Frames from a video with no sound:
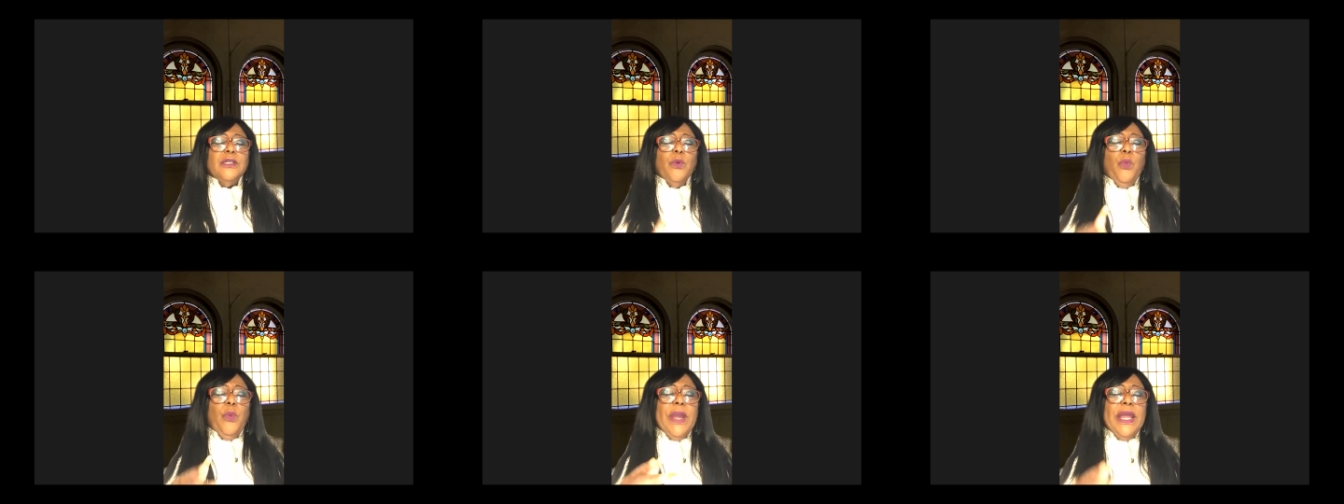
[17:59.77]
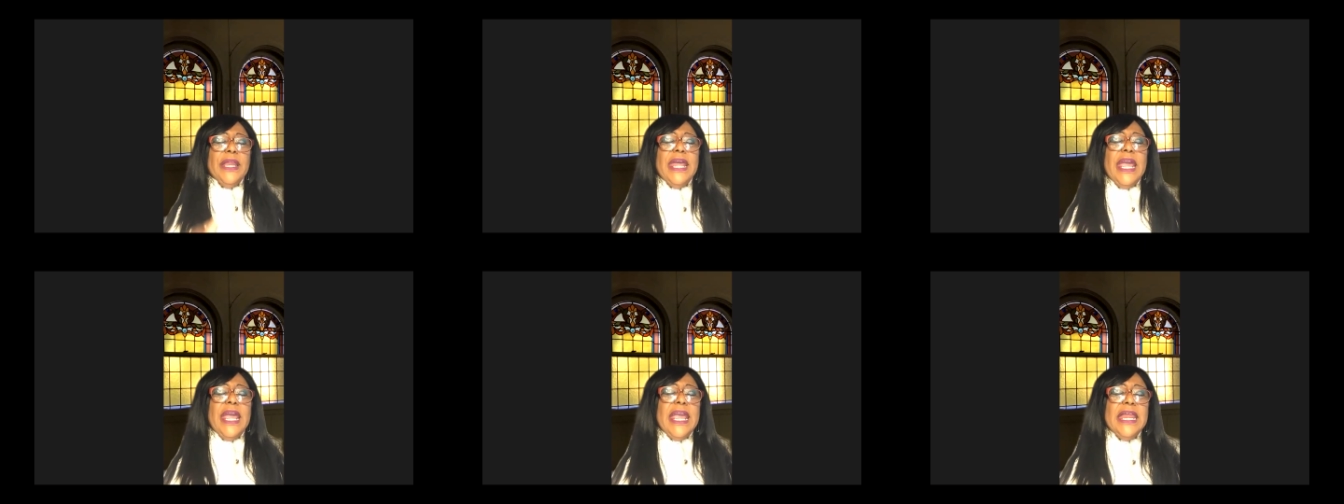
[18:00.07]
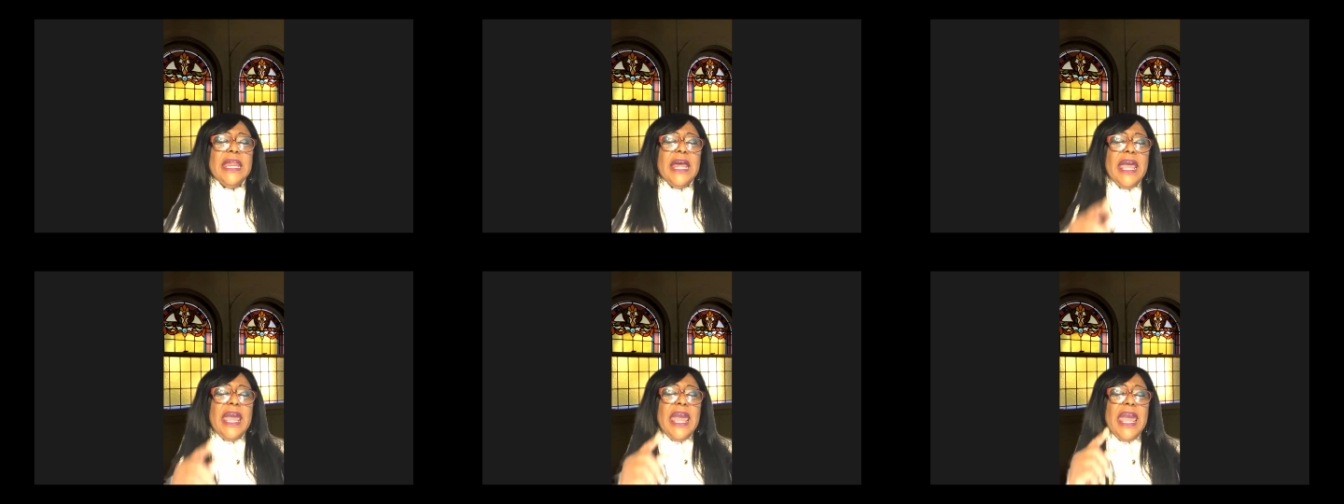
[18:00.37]
We
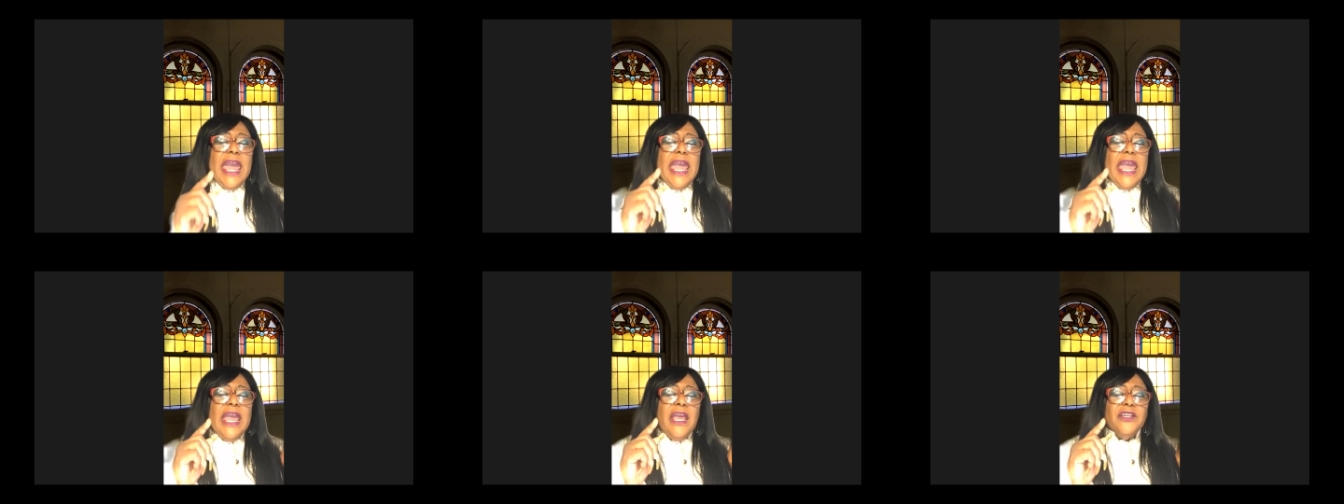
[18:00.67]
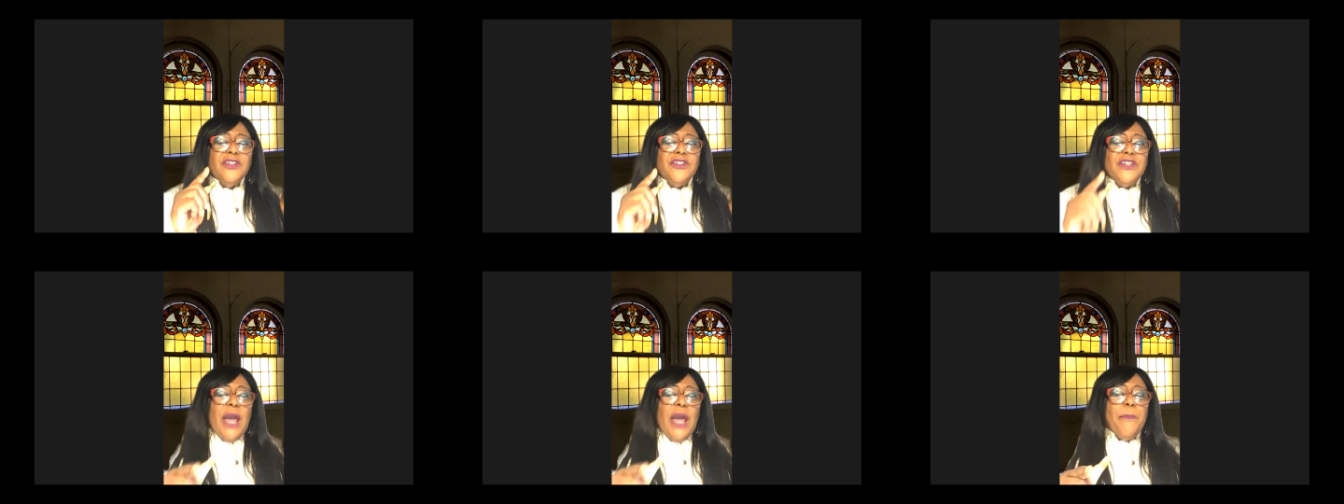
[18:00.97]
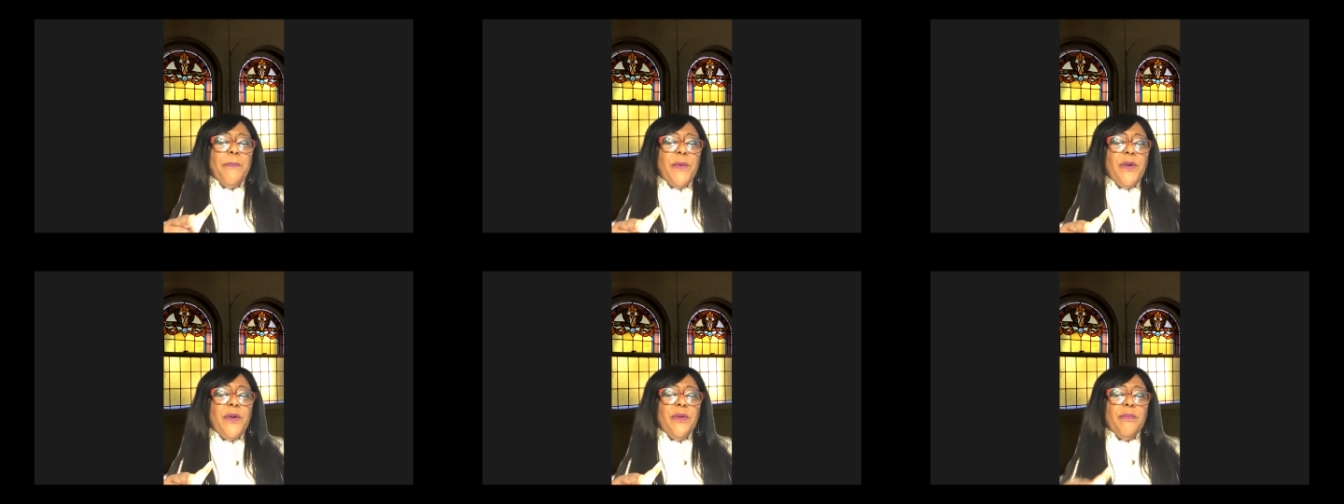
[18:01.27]
need a
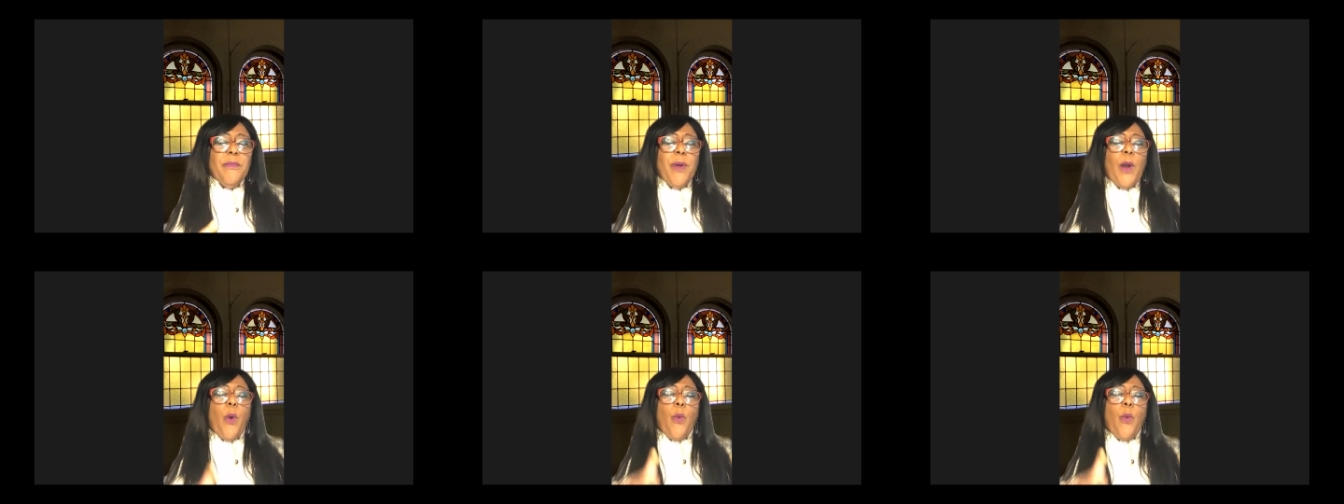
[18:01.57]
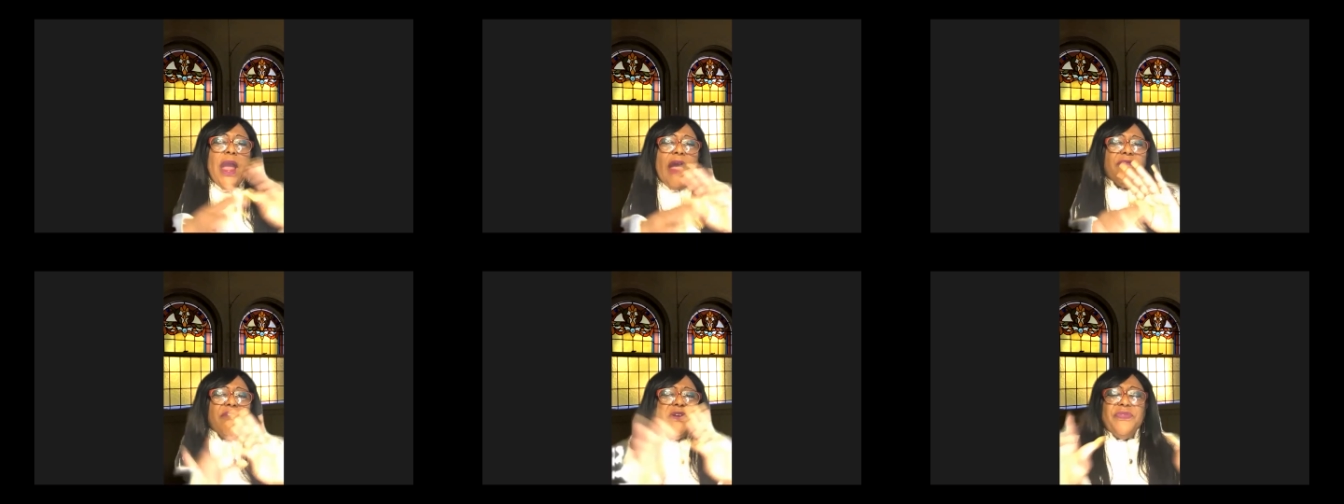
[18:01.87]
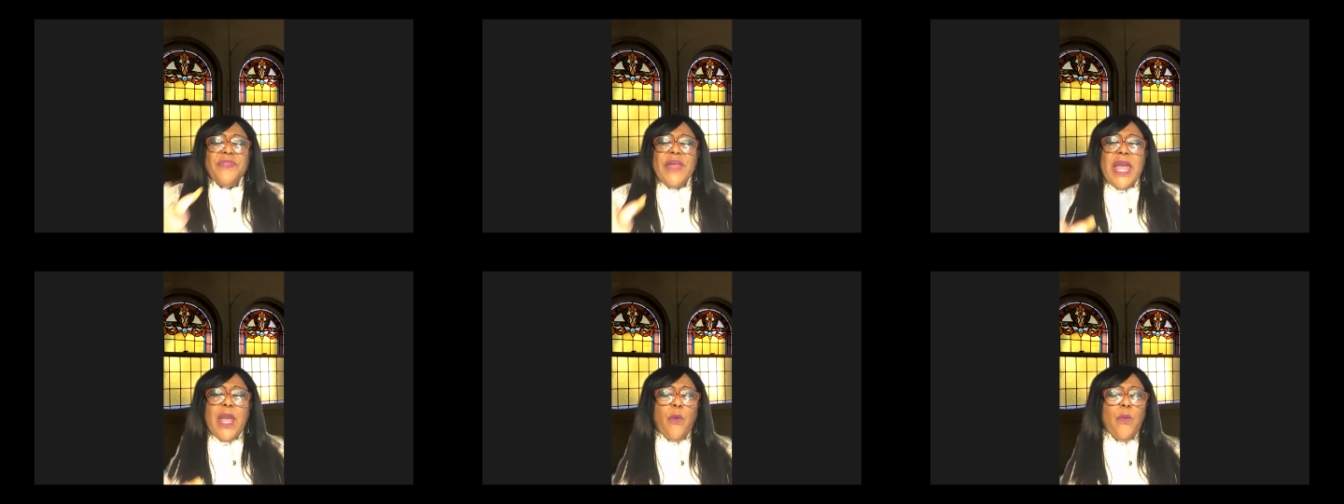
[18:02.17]
shepherd, but
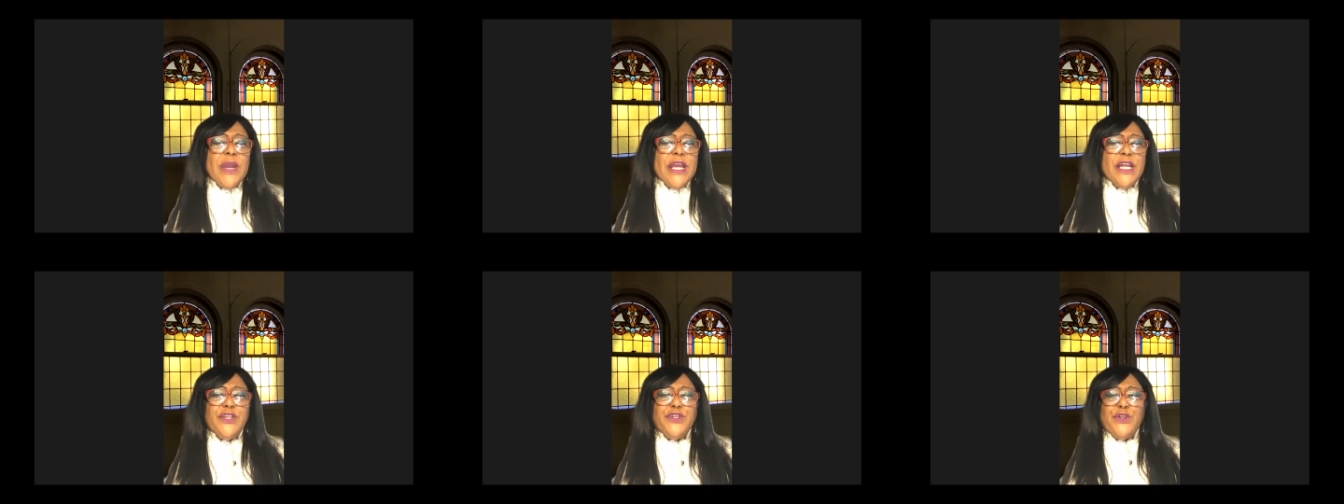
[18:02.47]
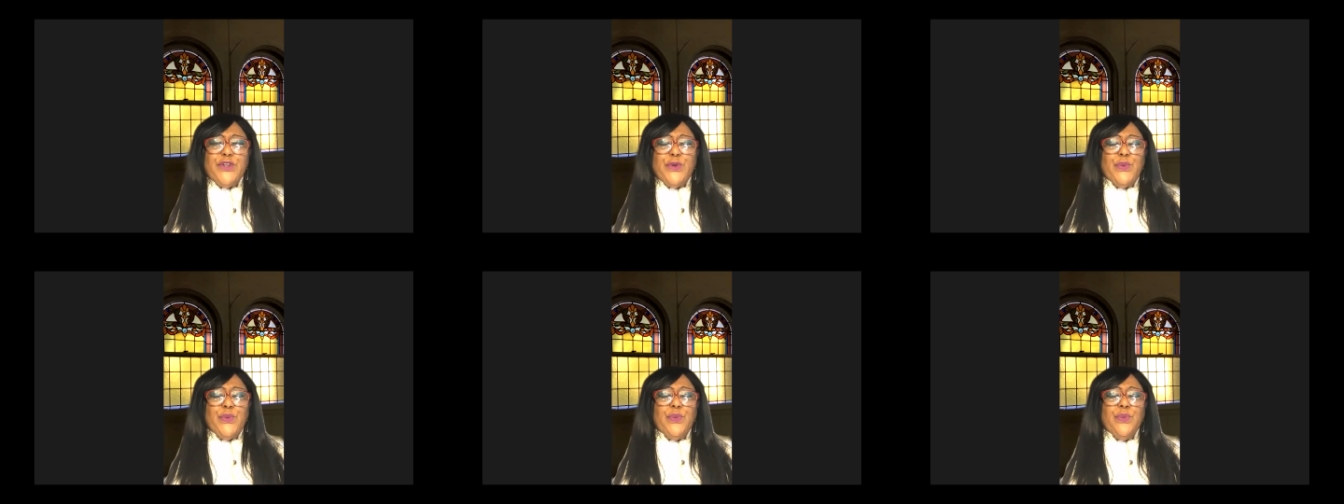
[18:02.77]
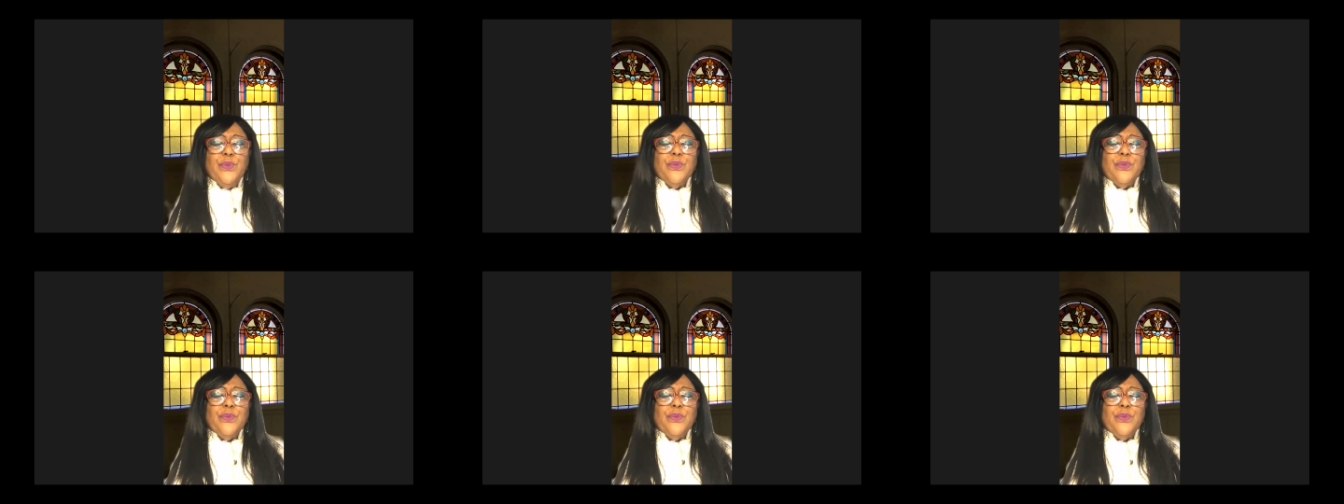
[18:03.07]
everything we do